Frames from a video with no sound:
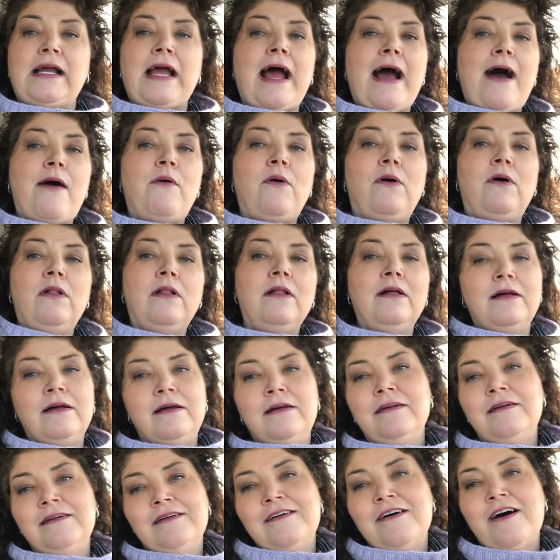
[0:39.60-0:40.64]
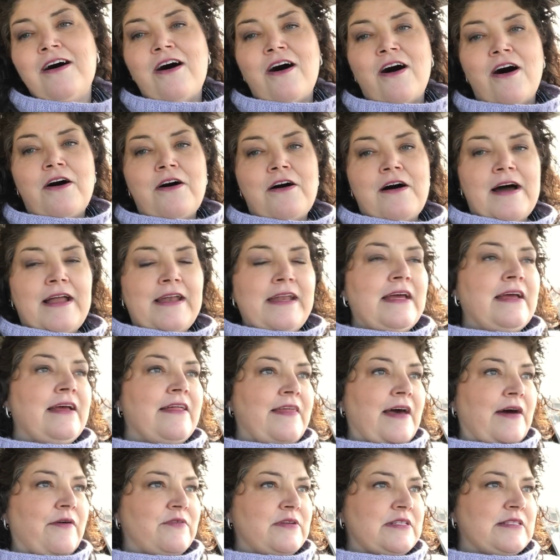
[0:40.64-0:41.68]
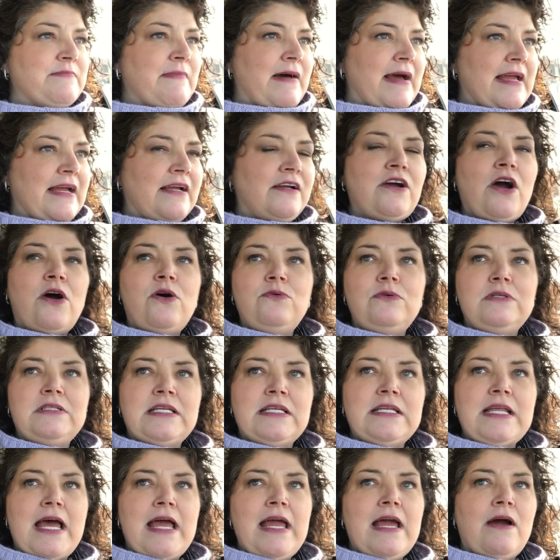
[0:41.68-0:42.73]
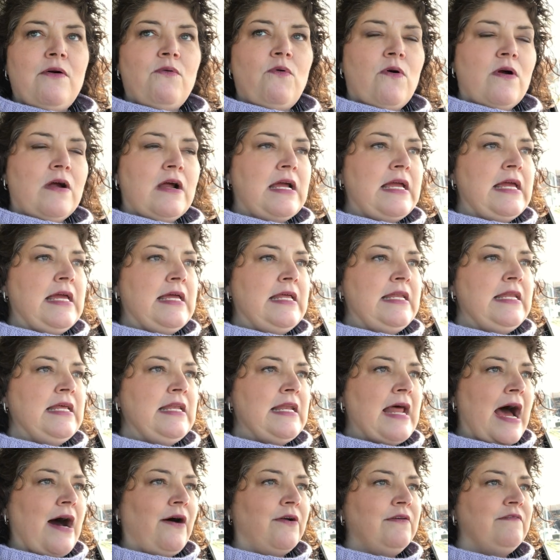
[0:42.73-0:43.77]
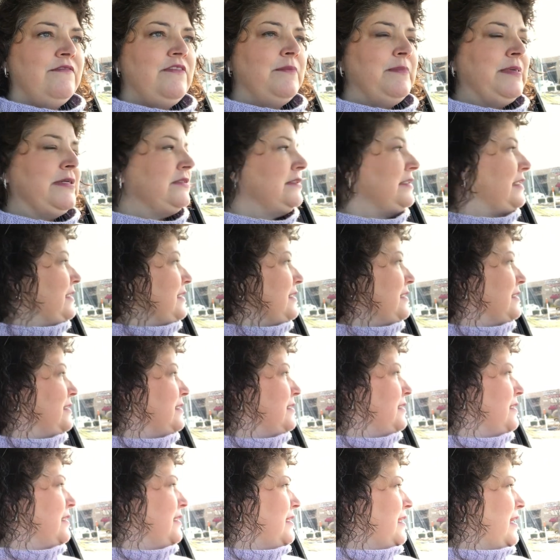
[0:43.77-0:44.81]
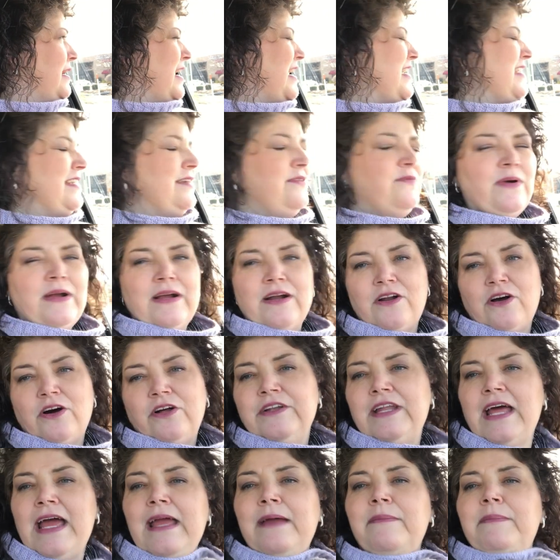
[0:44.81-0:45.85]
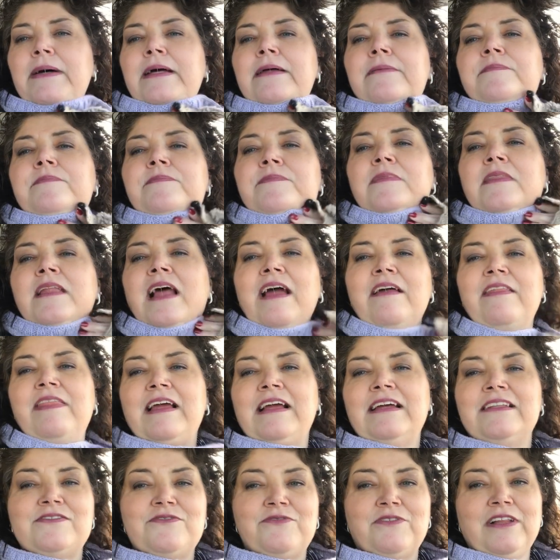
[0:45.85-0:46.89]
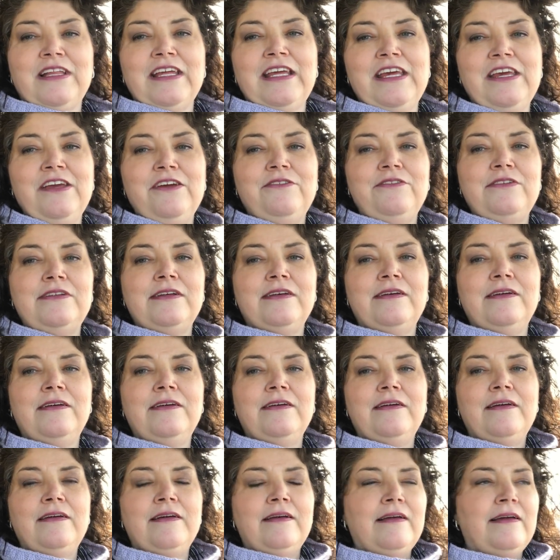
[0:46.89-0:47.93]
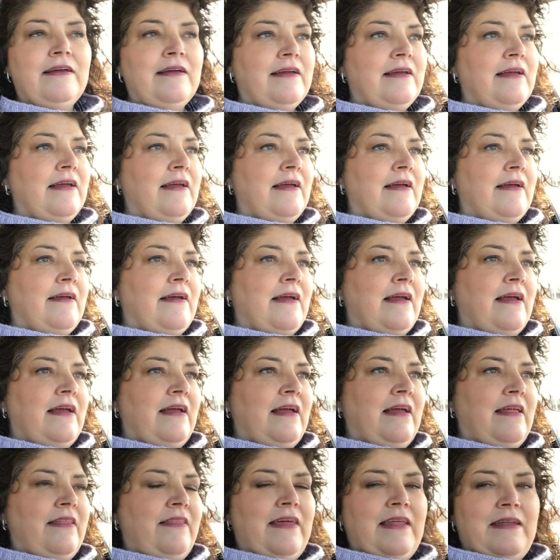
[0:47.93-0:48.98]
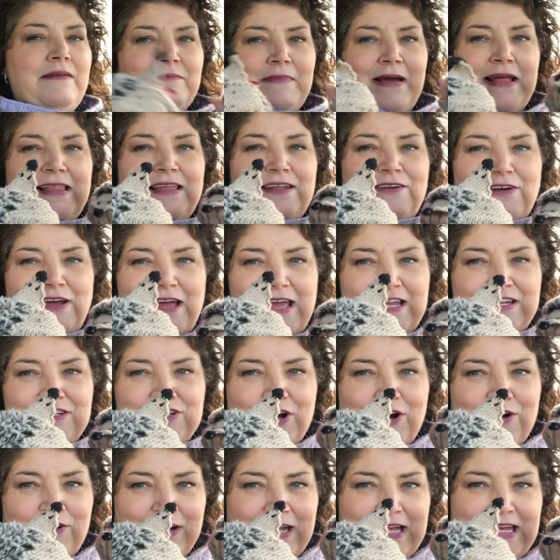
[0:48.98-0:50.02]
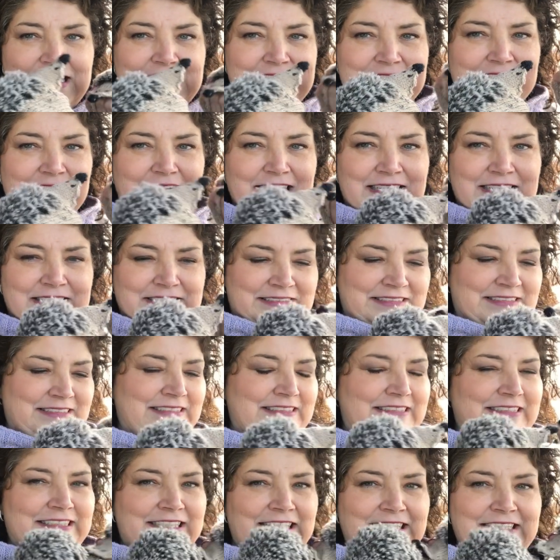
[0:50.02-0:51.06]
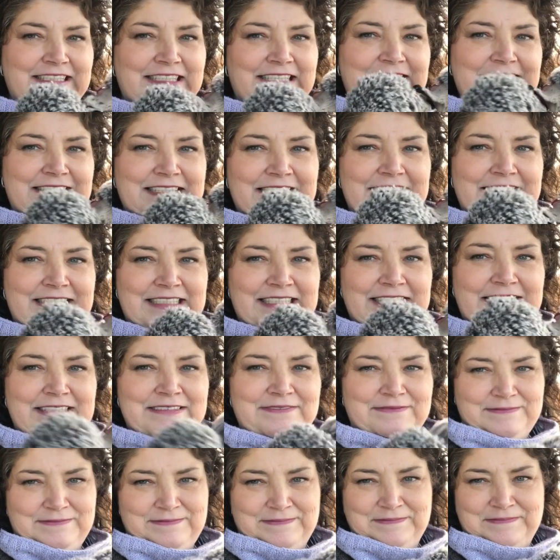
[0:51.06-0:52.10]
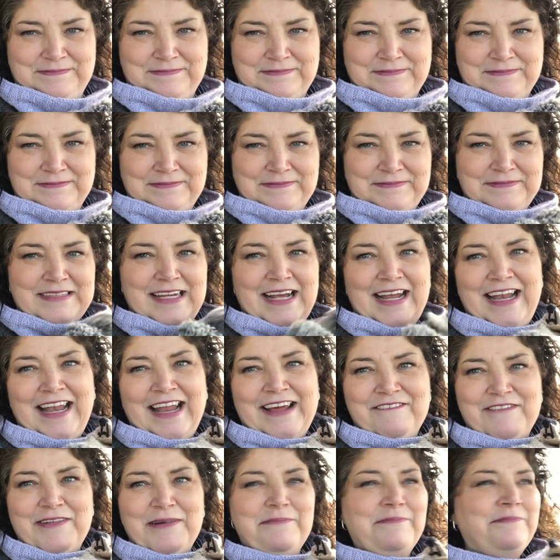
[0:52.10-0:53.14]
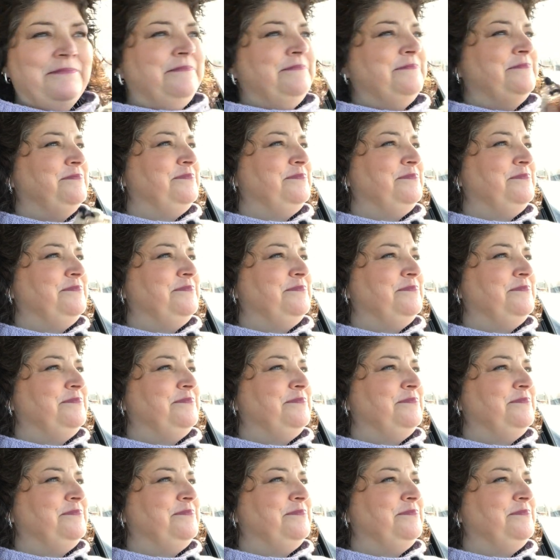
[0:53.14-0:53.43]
cowl on. That was my coat today. I wore it in and out of the building. I didn't wear it all day, but I think it's really cute. And then my little hedgehoggies. Dee, dee, dee, dee. Mm, I love them.